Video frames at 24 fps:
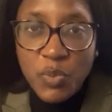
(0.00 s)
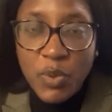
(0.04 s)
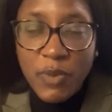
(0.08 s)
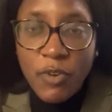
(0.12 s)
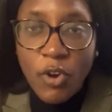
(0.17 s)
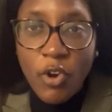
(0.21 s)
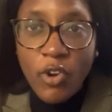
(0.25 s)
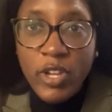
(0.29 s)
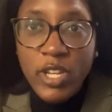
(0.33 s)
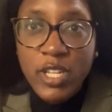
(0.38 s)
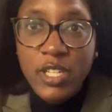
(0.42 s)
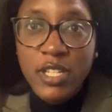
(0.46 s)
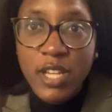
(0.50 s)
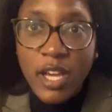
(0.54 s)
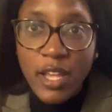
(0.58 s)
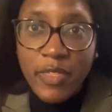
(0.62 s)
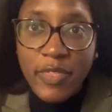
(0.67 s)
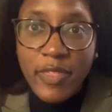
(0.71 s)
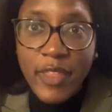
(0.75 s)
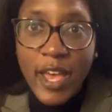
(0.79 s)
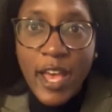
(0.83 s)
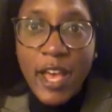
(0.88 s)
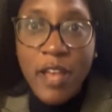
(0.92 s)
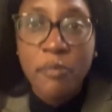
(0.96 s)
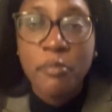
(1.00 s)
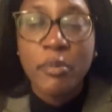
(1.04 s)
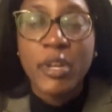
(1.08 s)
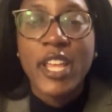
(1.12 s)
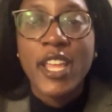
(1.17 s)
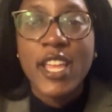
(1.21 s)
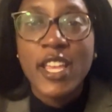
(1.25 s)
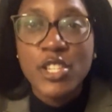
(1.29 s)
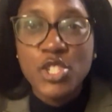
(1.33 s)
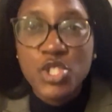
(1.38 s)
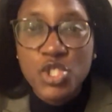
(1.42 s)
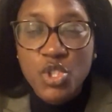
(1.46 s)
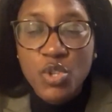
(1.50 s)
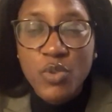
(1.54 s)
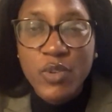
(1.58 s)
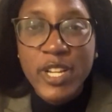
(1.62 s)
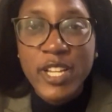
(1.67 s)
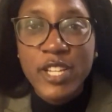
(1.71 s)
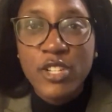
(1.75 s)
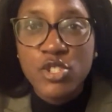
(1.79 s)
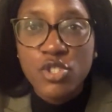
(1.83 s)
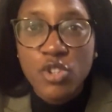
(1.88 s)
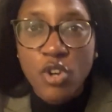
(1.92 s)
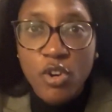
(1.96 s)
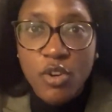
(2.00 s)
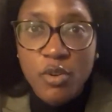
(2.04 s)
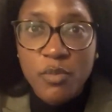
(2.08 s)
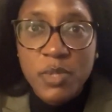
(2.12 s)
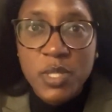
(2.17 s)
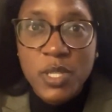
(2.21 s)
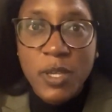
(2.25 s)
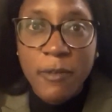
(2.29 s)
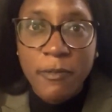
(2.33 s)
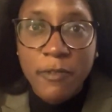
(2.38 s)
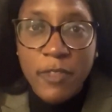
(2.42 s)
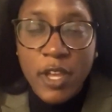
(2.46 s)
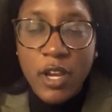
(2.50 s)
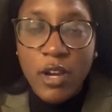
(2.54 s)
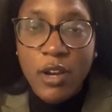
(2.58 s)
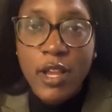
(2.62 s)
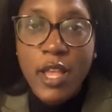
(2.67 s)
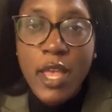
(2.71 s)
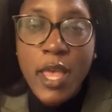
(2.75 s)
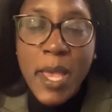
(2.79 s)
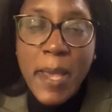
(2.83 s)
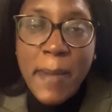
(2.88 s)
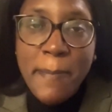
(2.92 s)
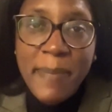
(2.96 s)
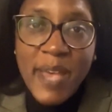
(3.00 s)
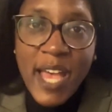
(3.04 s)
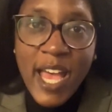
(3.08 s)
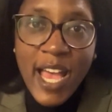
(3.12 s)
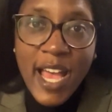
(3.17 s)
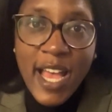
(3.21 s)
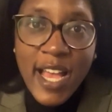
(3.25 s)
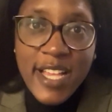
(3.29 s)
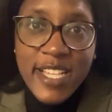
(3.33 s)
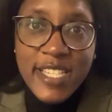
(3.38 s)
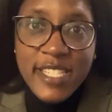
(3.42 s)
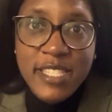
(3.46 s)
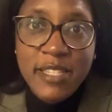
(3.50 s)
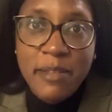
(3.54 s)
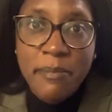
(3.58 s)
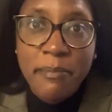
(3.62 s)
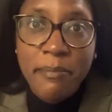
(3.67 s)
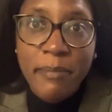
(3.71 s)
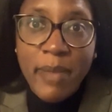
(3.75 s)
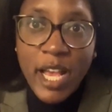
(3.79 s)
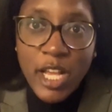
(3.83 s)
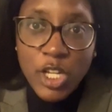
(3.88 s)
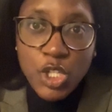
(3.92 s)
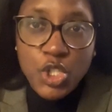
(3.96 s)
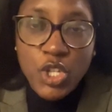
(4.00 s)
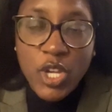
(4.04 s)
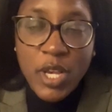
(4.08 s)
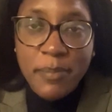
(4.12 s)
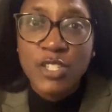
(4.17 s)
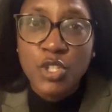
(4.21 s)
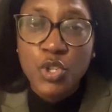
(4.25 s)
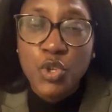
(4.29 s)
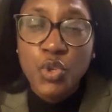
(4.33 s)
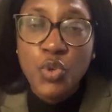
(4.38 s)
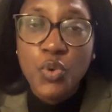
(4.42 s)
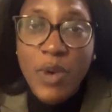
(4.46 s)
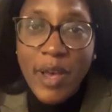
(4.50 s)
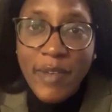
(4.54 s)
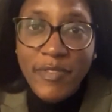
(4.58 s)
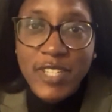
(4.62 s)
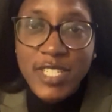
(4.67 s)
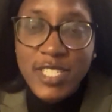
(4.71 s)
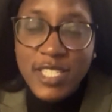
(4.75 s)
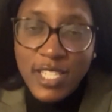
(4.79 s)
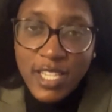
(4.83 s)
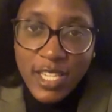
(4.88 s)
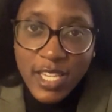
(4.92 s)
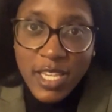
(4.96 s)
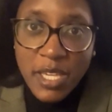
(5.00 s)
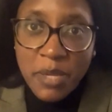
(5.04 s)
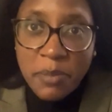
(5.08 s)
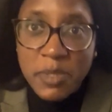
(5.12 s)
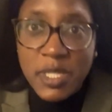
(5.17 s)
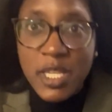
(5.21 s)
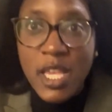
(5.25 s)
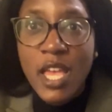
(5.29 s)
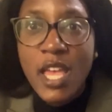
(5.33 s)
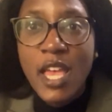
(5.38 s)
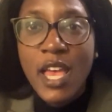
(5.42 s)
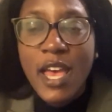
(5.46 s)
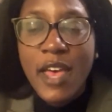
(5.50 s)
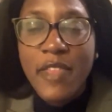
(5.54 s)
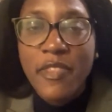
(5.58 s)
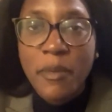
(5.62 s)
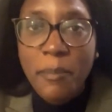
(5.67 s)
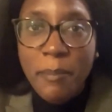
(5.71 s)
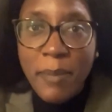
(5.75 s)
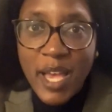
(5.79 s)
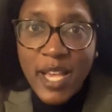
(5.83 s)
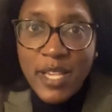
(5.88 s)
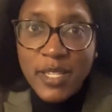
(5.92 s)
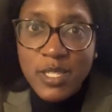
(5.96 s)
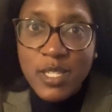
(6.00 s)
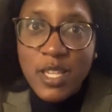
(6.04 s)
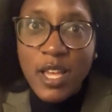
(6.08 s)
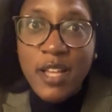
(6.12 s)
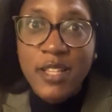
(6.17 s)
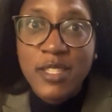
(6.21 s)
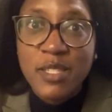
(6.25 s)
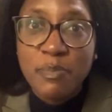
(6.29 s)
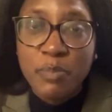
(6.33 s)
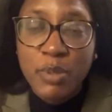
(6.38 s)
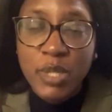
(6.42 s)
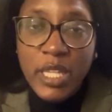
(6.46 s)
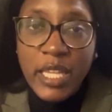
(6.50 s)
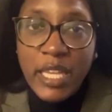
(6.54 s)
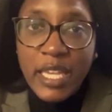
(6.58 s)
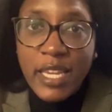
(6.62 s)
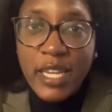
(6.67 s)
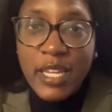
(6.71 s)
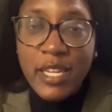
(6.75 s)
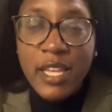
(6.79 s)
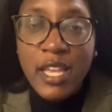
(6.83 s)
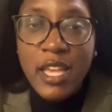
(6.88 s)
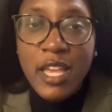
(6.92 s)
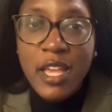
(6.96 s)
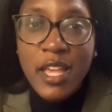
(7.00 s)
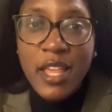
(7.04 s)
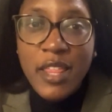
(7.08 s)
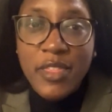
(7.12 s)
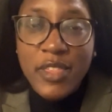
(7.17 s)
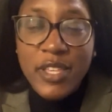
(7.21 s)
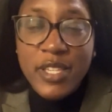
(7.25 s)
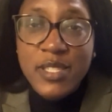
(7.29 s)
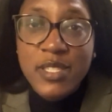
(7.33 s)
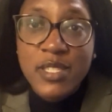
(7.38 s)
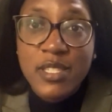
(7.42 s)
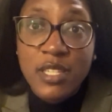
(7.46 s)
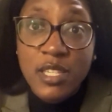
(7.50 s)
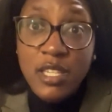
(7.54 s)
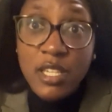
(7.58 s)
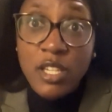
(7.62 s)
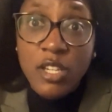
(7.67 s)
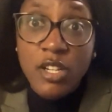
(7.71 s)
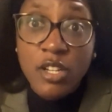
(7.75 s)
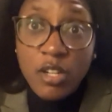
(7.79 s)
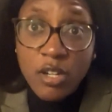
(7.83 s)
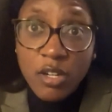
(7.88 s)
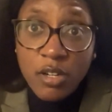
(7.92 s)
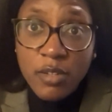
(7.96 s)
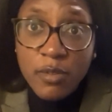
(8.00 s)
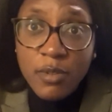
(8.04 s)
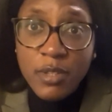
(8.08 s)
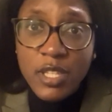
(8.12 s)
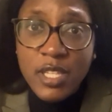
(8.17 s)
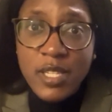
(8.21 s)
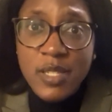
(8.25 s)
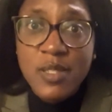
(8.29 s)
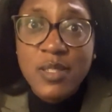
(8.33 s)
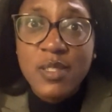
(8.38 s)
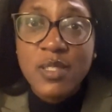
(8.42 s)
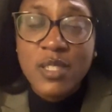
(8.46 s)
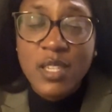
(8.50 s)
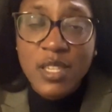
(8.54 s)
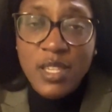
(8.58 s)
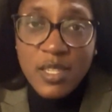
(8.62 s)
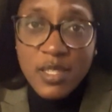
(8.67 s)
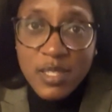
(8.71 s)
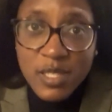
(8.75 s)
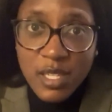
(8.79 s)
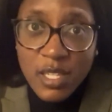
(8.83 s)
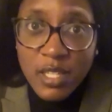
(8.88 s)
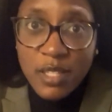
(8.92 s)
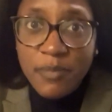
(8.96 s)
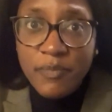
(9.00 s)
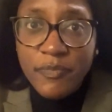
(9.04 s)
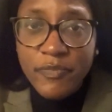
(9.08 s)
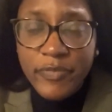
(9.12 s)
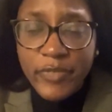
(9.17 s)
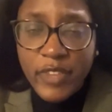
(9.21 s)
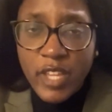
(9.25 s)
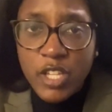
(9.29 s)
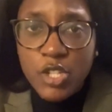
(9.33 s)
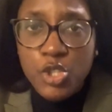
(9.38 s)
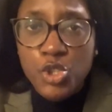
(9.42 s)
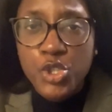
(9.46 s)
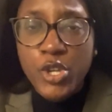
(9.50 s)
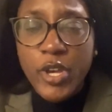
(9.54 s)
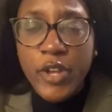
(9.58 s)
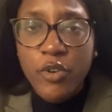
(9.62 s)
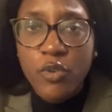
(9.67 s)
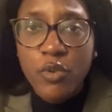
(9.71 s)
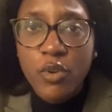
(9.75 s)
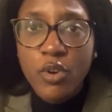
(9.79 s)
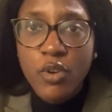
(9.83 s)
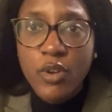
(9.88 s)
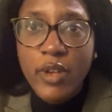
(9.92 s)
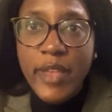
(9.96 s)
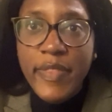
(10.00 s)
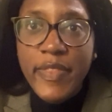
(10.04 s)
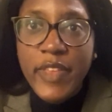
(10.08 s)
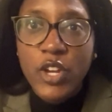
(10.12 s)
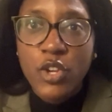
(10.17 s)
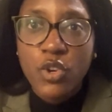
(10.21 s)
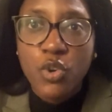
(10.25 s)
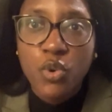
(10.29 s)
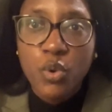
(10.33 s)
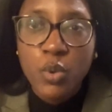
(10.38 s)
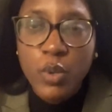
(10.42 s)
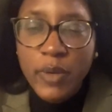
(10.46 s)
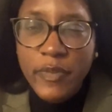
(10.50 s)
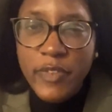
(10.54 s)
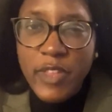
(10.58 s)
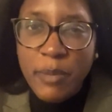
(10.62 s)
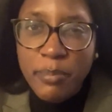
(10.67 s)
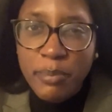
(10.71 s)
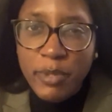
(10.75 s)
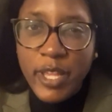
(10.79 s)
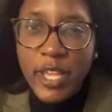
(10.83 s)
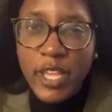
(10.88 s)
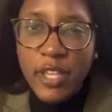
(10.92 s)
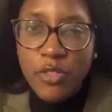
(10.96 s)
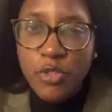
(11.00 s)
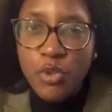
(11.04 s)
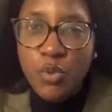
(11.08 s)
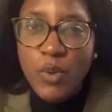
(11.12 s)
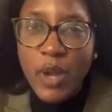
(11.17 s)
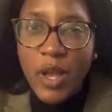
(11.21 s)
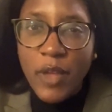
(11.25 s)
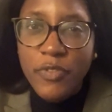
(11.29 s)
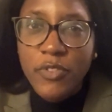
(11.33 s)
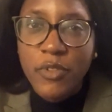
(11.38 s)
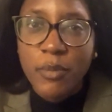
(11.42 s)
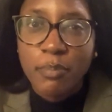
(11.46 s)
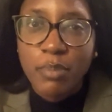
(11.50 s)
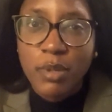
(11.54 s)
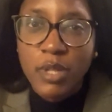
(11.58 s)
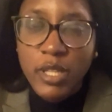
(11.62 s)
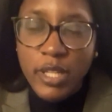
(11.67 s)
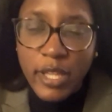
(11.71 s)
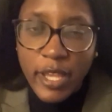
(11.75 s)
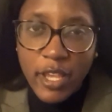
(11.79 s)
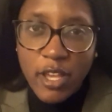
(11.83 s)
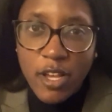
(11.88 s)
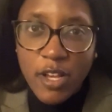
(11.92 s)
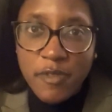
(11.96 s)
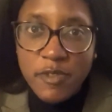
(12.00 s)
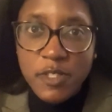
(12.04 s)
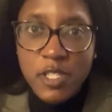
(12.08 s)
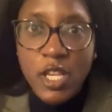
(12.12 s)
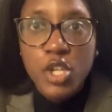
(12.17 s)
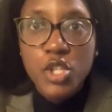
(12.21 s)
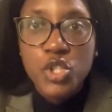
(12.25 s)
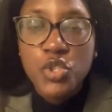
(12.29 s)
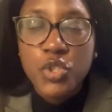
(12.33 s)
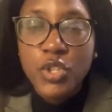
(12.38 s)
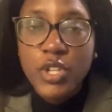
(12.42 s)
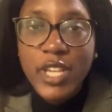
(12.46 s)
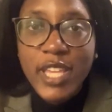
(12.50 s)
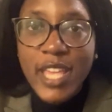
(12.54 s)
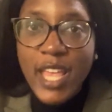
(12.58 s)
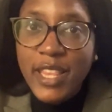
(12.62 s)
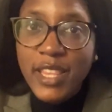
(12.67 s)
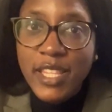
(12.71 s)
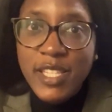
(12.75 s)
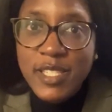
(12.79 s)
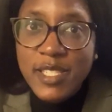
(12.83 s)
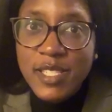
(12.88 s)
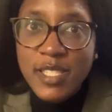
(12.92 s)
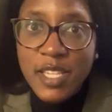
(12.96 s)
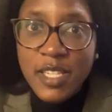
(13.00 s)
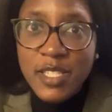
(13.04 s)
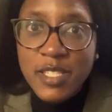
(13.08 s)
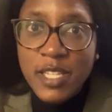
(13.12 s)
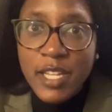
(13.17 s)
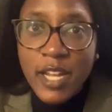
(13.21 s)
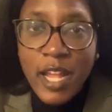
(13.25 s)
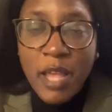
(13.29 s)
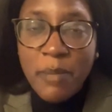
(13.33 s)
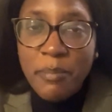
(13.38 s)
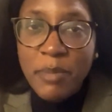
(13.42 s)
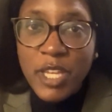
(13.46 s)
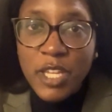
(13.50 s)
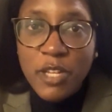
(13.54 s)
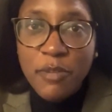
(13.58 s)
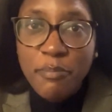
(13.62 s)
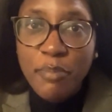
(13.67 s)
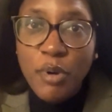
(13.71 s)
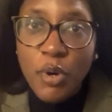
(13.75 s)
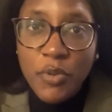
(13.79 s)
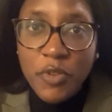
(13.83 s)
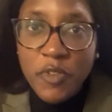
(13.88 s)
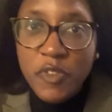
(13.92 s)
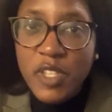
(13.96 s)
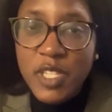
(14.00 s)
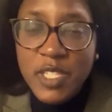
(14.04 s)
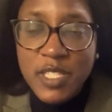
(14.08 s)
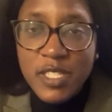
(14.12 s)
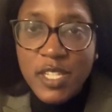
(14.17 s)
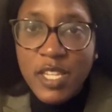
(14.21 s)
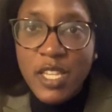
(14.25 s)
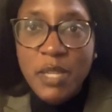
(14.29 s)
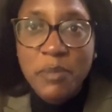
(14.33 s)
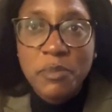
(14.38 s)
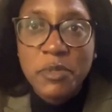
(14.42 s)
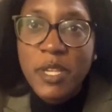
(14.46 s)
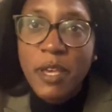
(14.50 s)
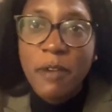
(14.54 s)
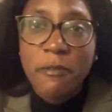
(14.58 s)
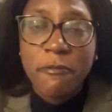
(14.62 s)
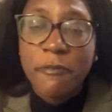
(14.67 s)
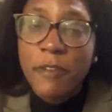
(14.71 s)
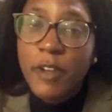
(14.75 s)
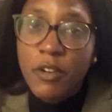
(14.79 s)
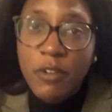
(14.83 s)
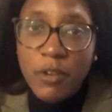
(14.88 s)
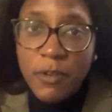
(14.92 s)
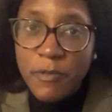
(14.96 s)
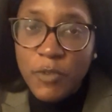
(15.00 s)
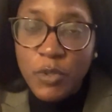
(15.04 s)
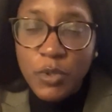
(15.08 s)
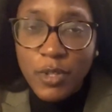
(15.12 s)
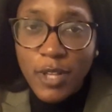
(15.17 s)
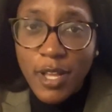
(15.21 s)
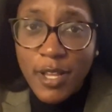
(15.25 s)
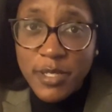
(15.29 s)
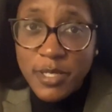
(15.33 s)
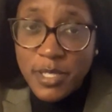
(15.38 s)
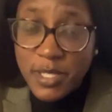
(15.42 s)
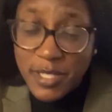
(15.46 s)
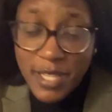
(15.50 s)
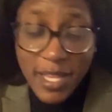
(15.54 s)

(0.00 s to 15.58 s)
We've already done that. But history in terms of their past matchup. Who have the teams and the mascots played this year, this season, in general, and then who have they played throughout the playoffs? So looking at this season, I mean, both of these teams have very few losses.